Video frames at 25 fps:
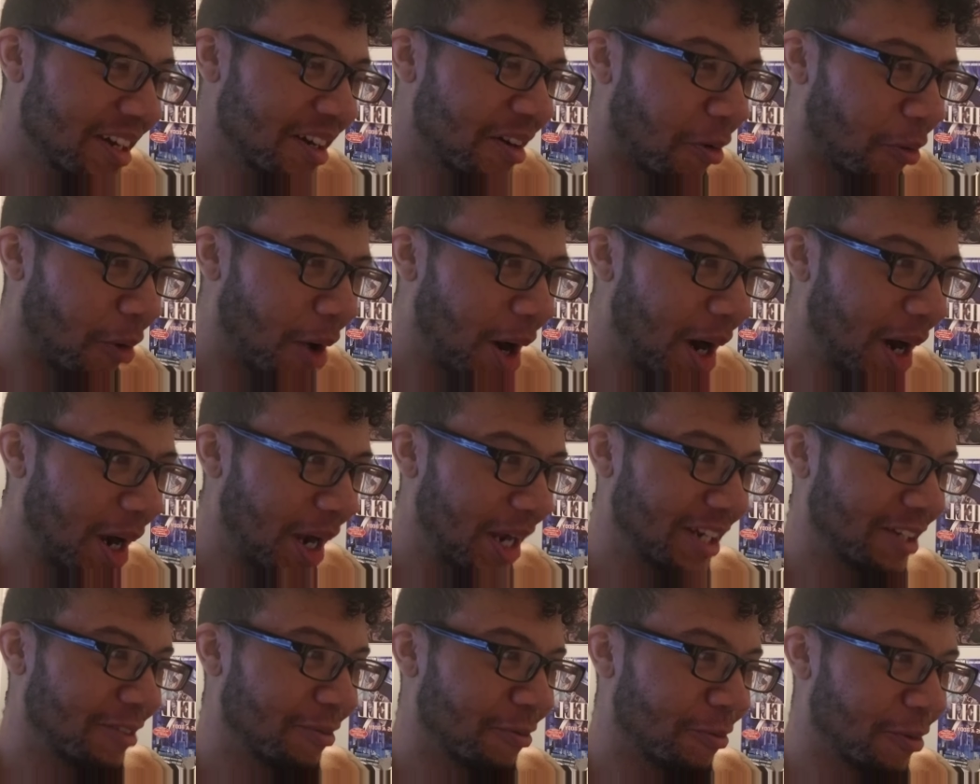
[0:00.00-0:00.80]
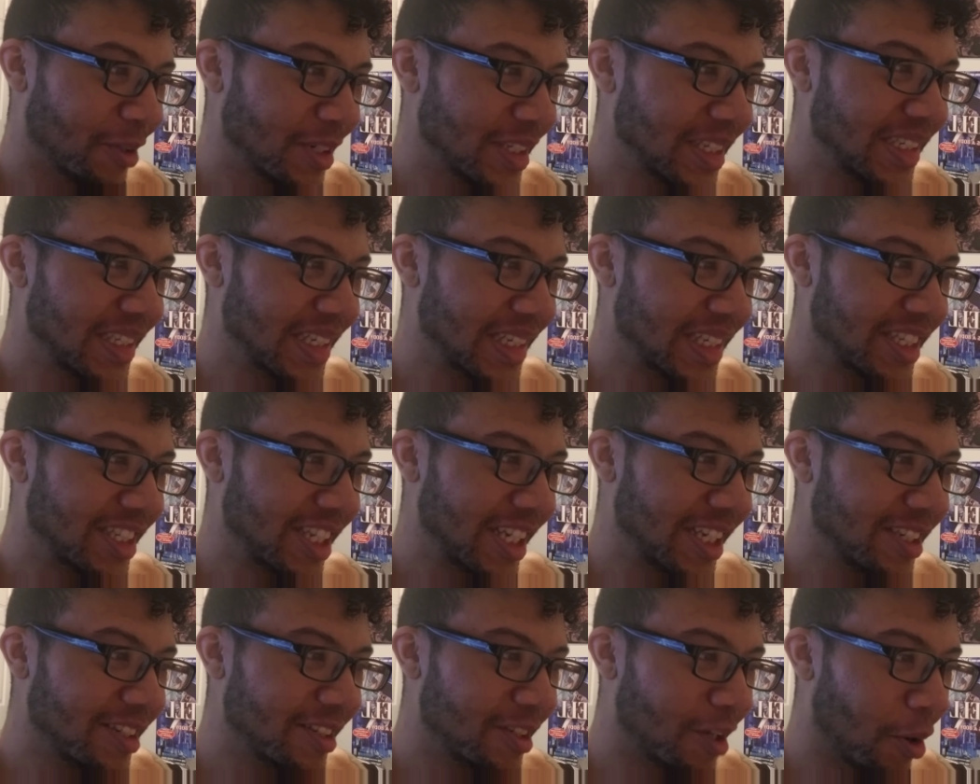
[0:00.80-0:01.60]
Why? What is this
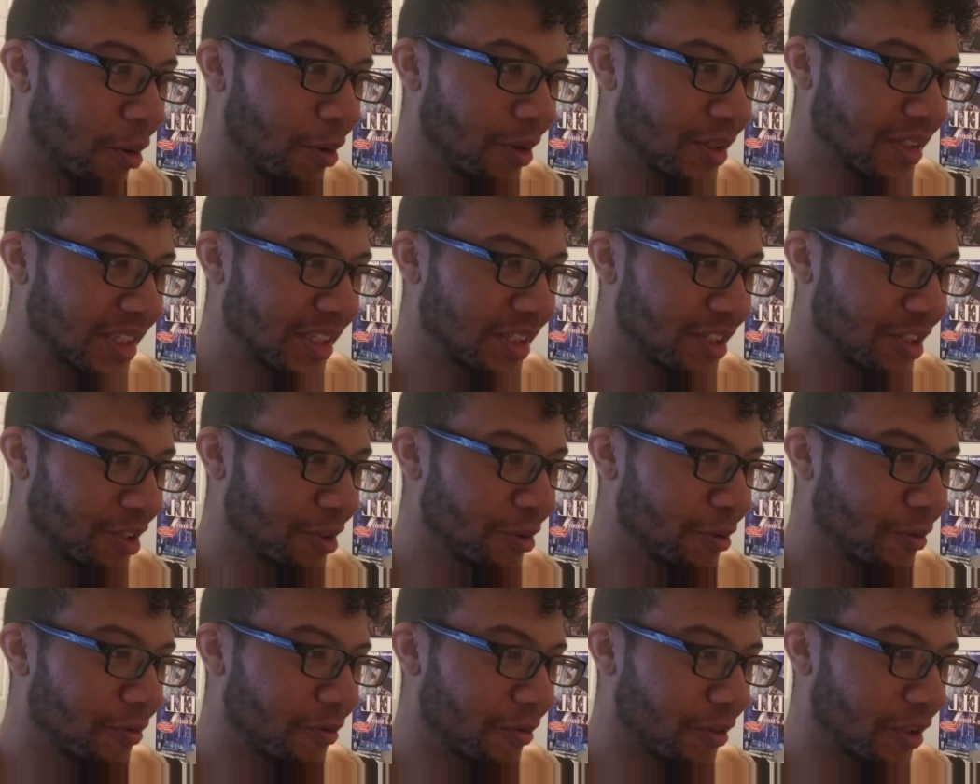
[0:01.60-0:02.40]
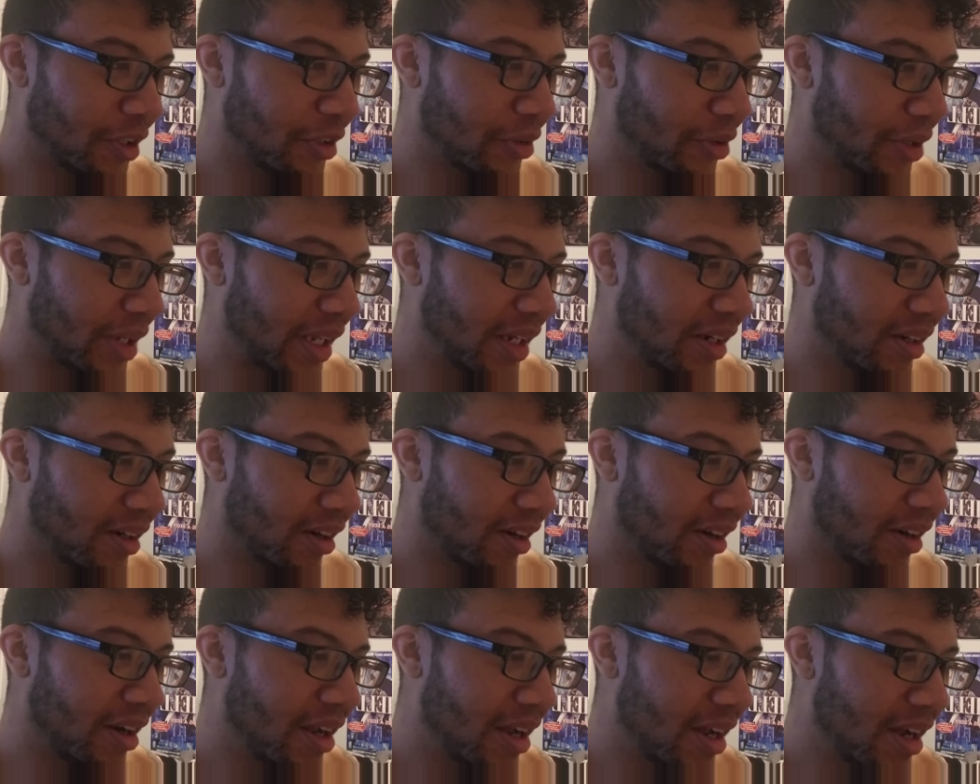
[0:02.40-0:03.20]
thing going to do for you
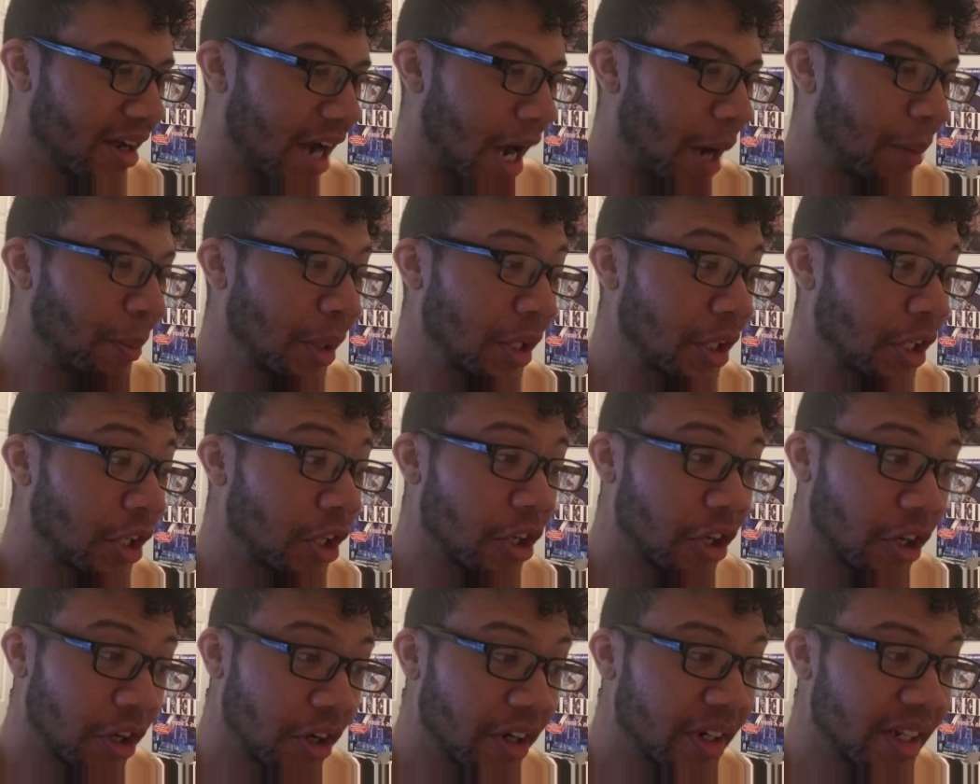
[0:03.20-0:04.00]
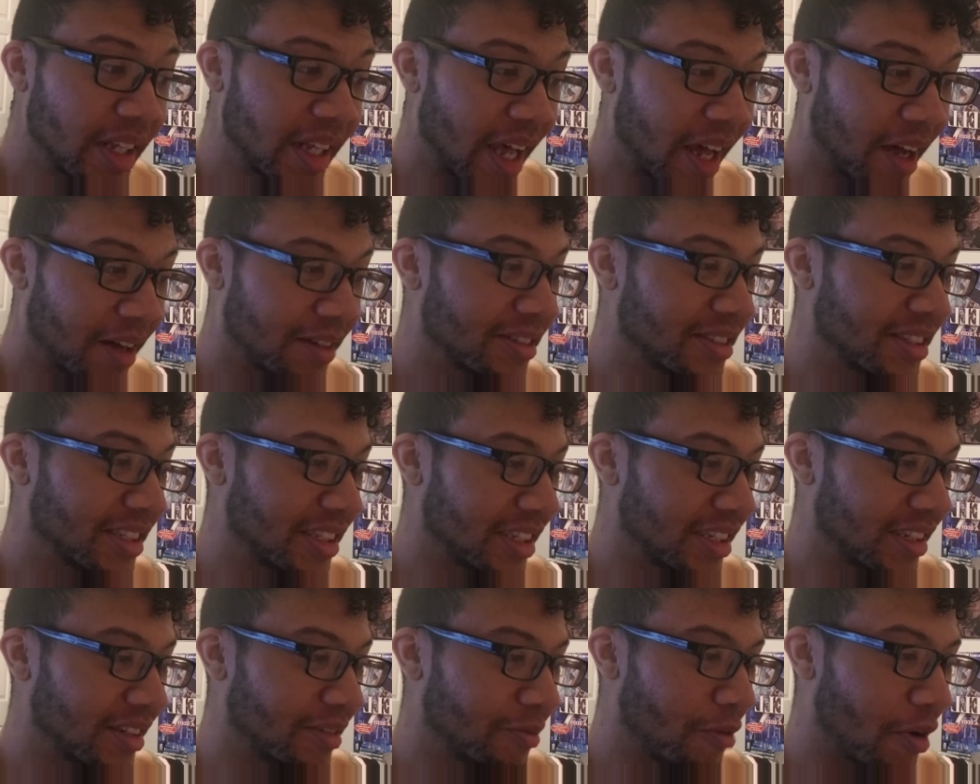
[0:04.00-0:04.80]
here? I'm a good
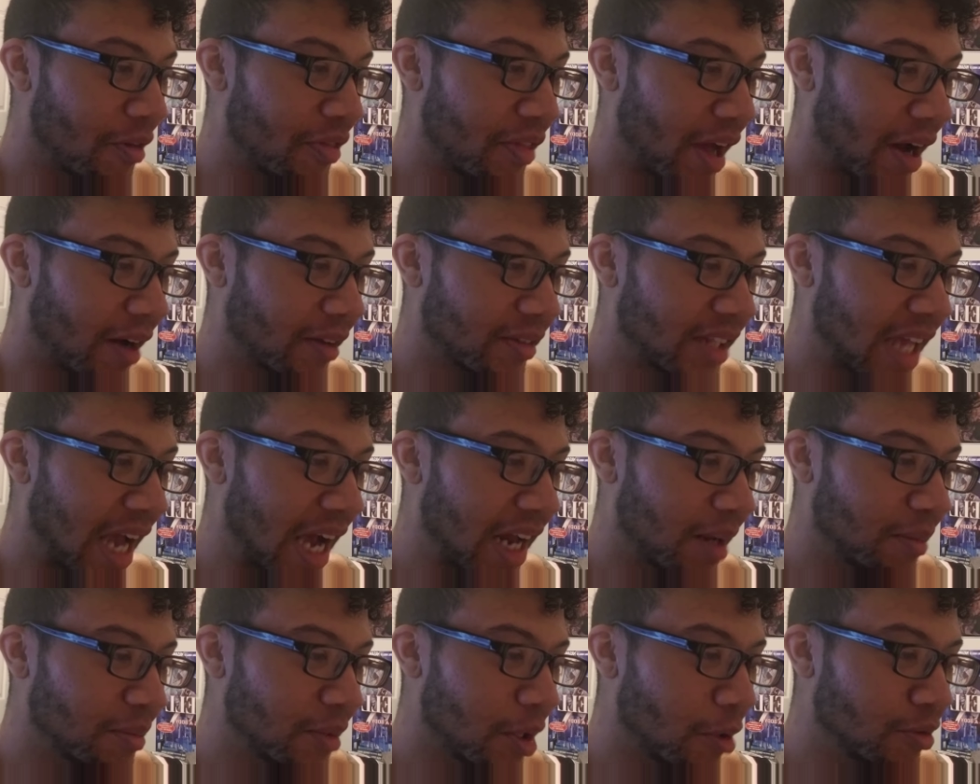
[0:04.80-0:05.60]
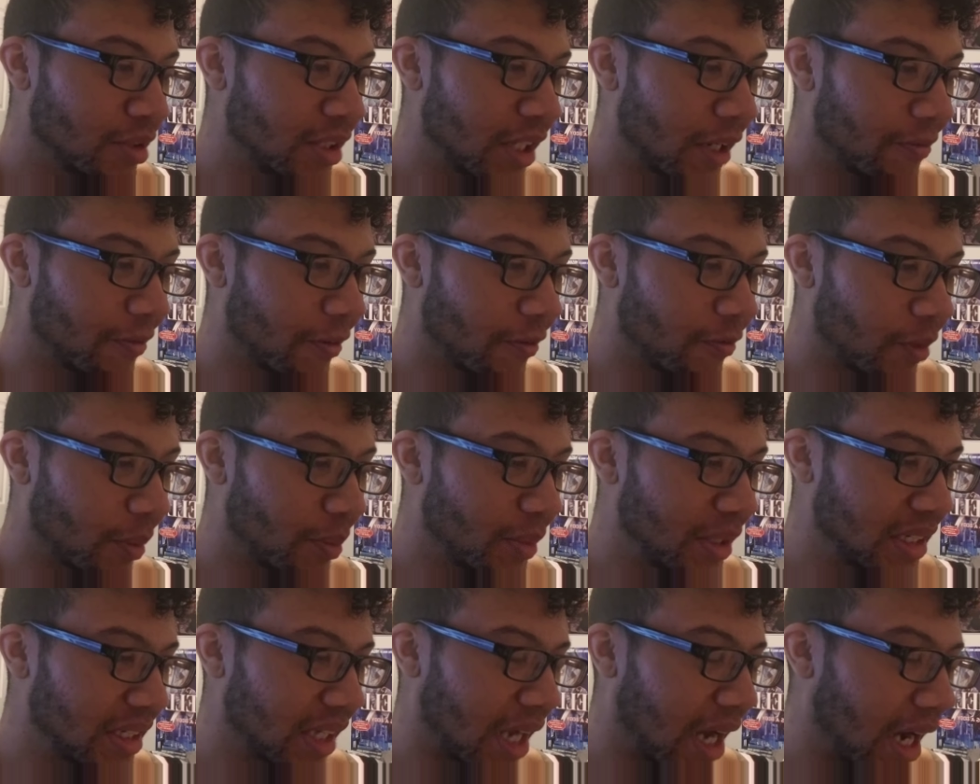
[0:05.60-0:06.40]
Eldian. Without that, I'm no different from
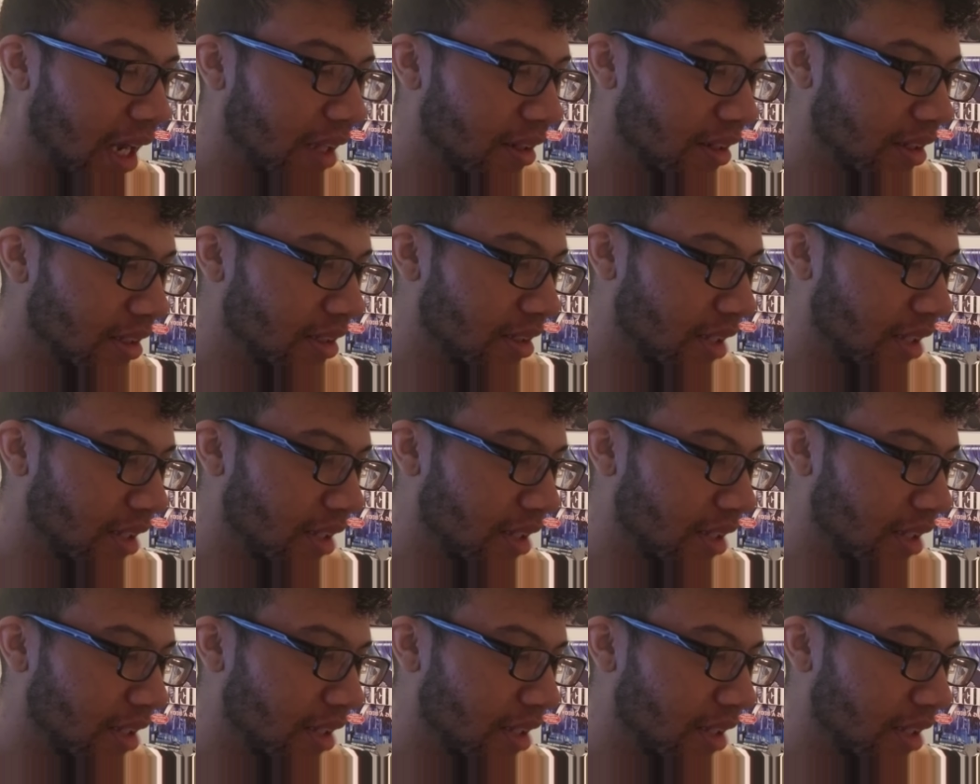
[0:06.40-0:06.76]
these island